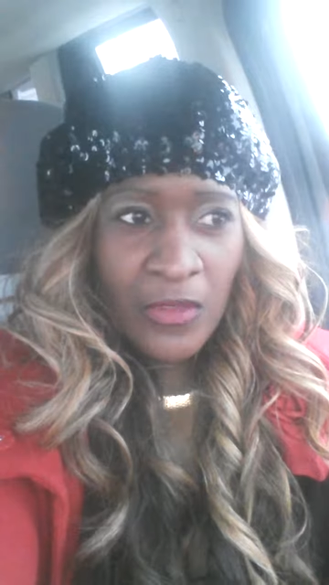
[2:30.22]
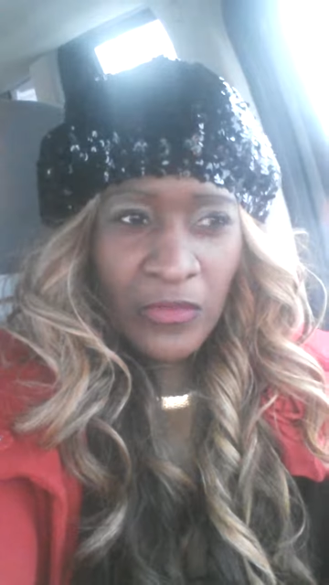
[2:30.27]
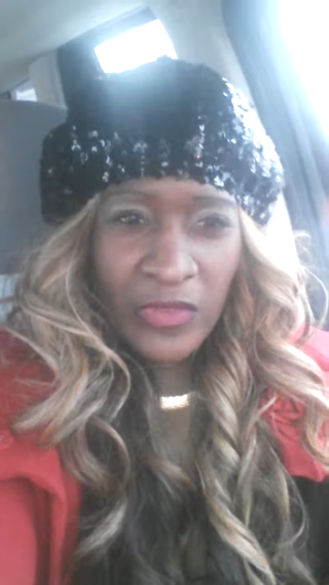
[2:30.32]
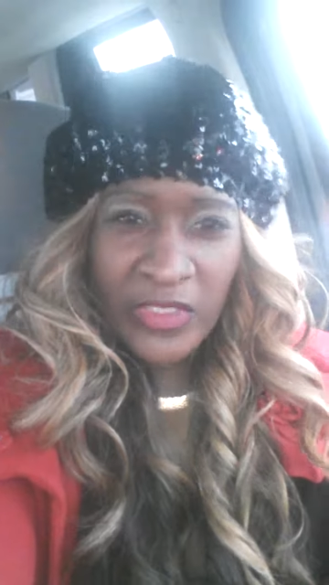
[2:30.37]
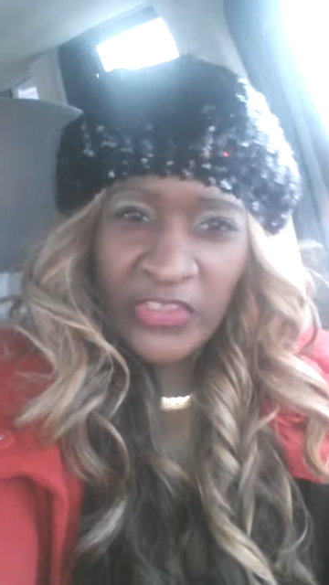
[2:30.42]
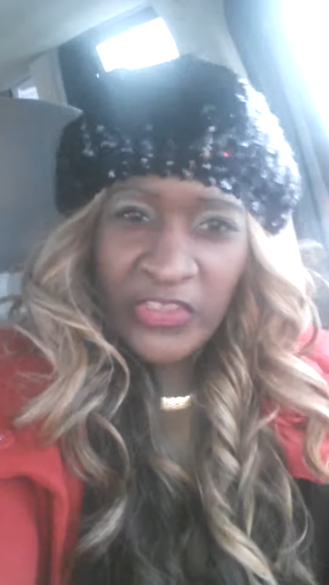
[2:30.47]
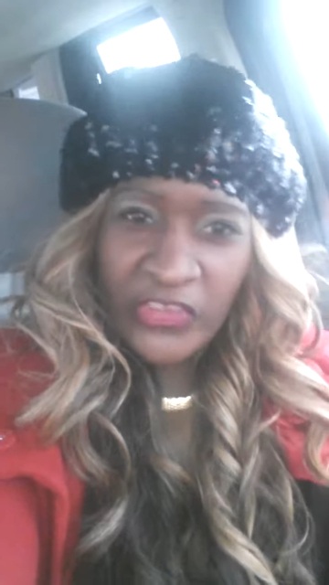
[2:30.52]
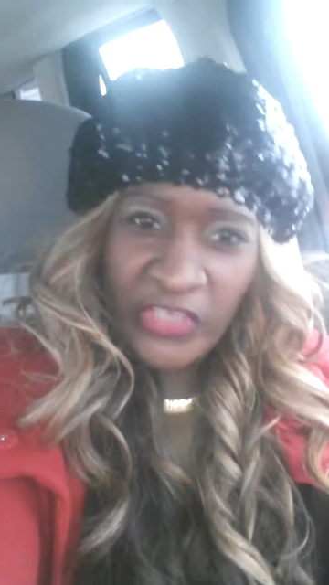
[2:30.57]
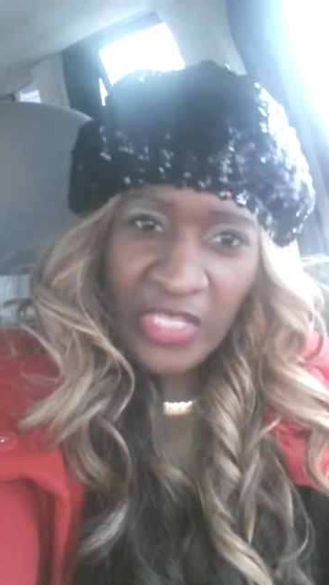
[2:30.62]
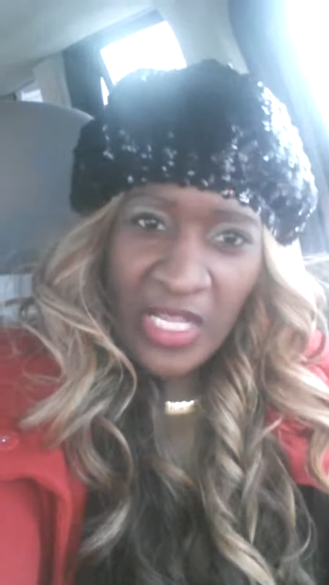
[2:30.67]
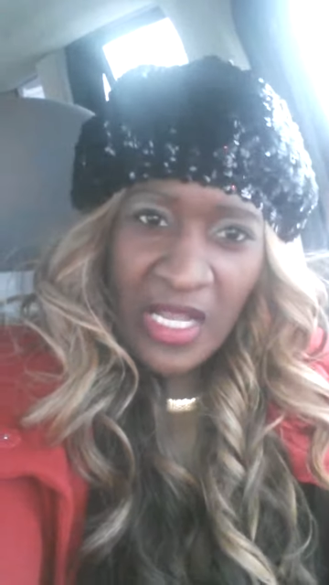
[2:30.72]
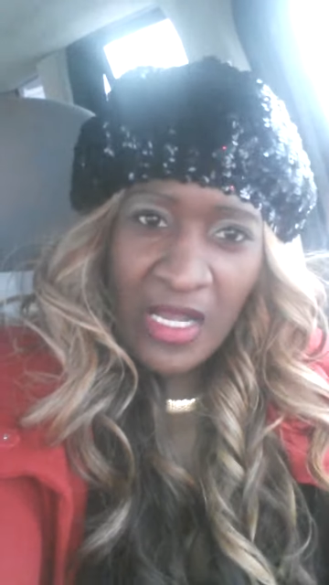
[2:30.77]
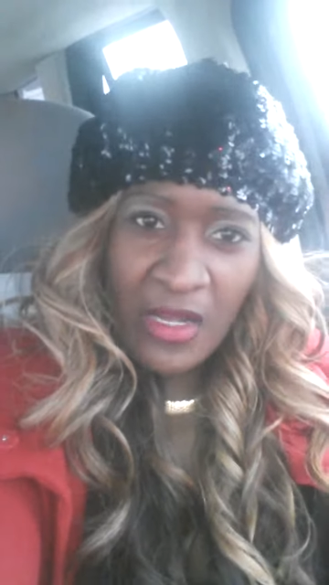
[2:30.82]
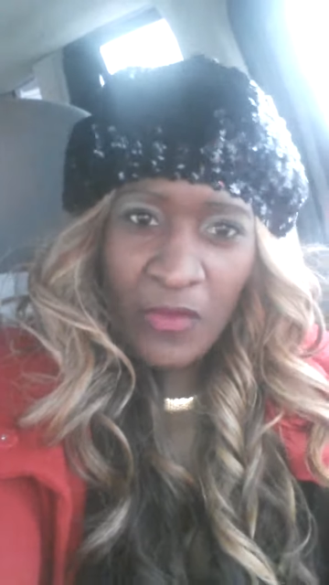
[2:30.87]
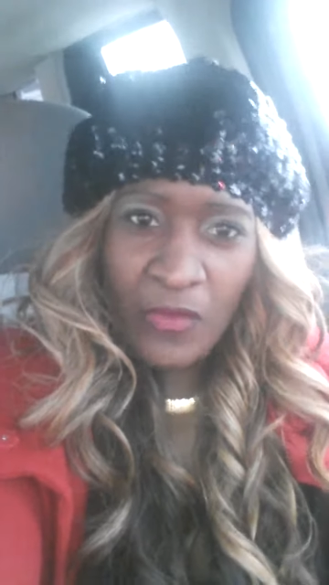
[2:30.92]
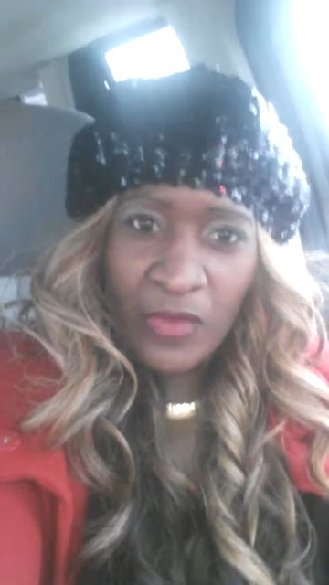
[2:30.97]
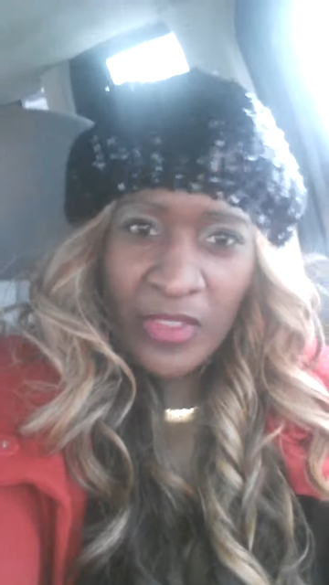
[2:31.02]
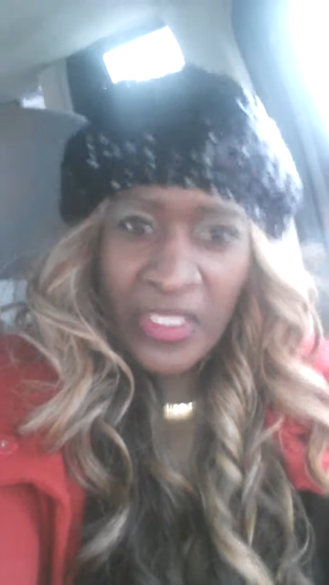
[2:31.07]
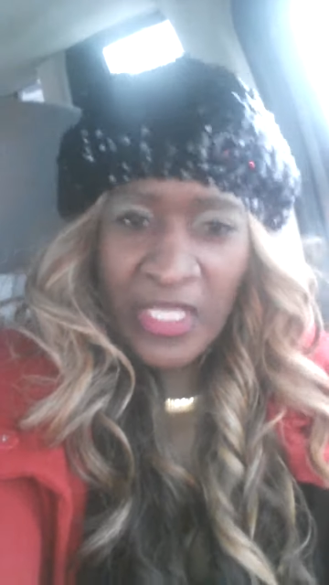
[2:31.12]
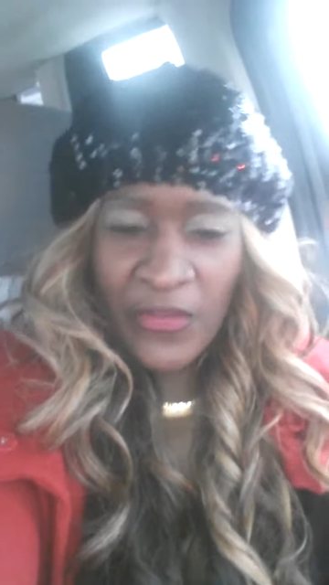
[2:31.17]
reach
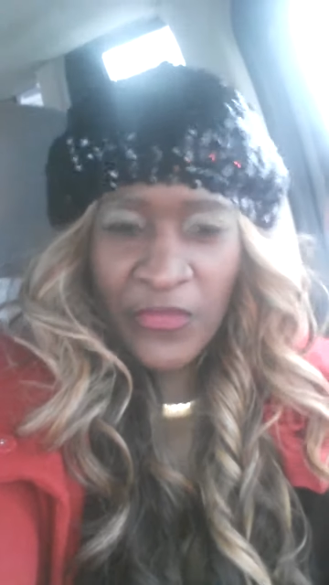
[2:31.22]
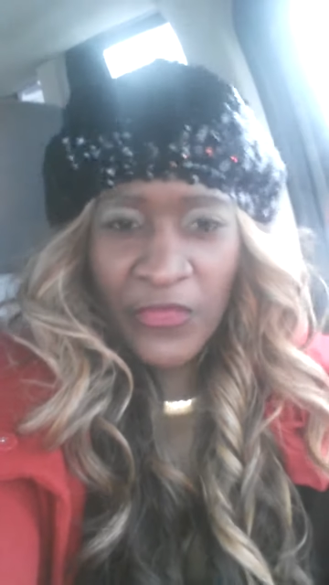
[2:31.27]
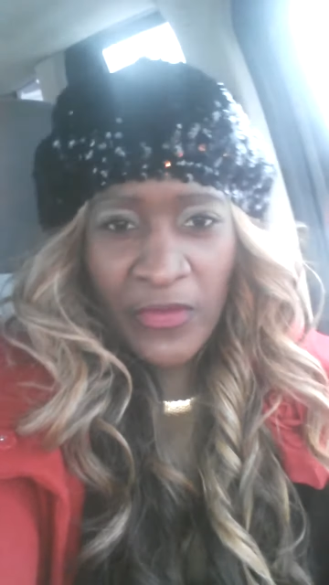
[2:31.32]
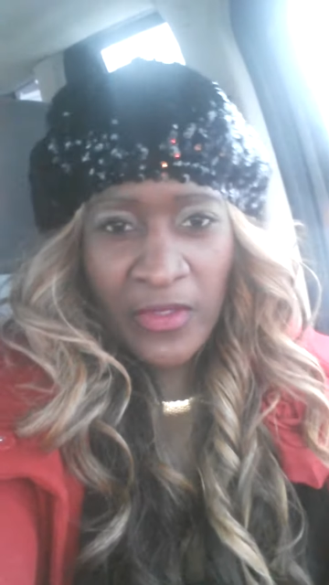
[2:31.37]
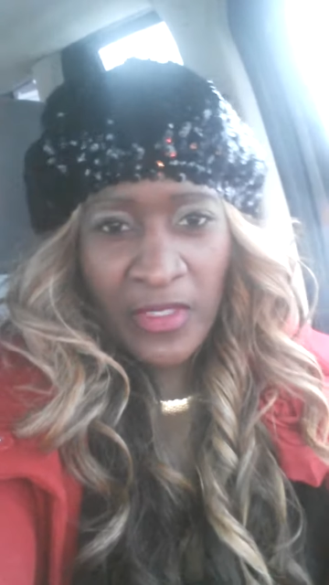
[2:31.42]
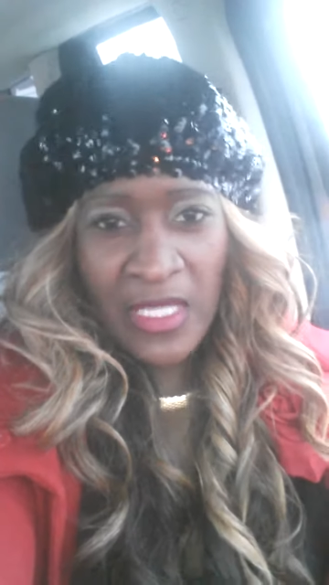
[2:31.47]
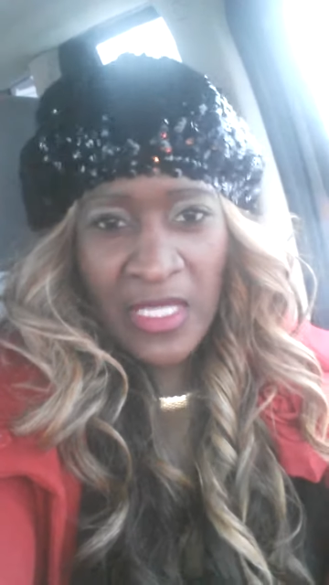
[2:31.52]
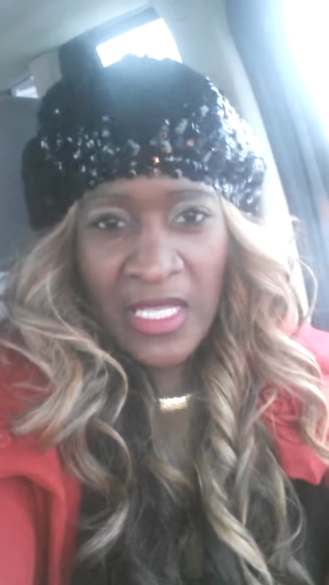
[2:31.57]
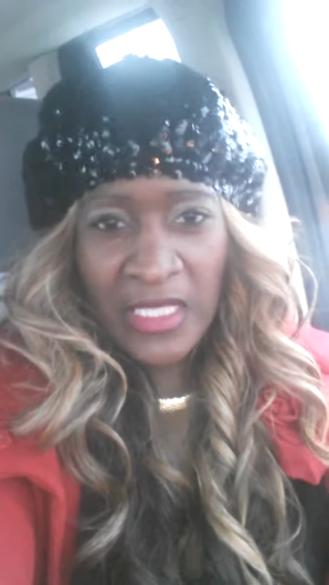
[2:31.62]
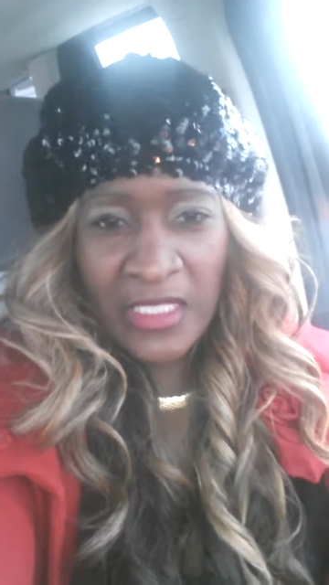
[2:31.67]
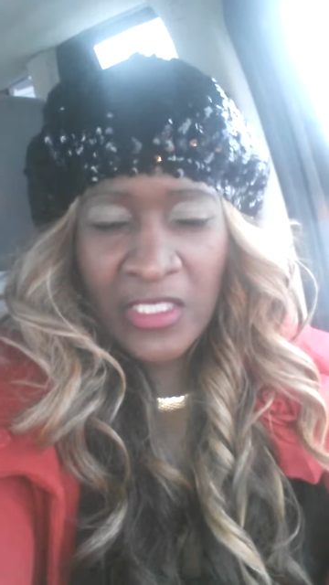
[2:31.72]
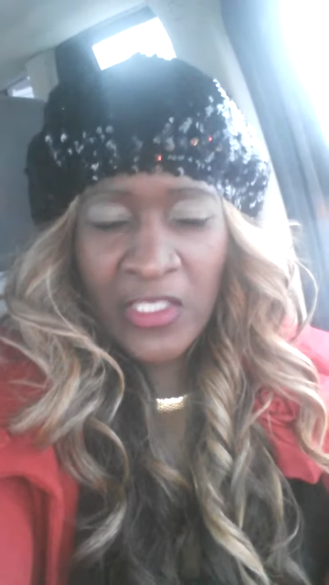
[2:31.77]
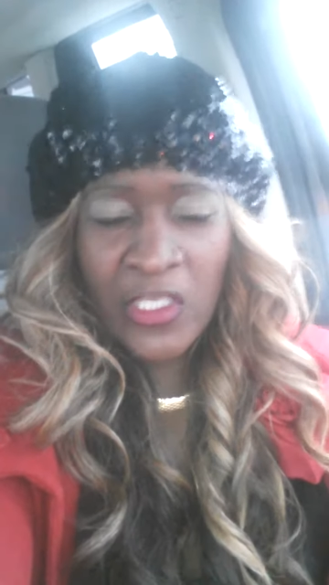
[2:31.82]
out when they feel like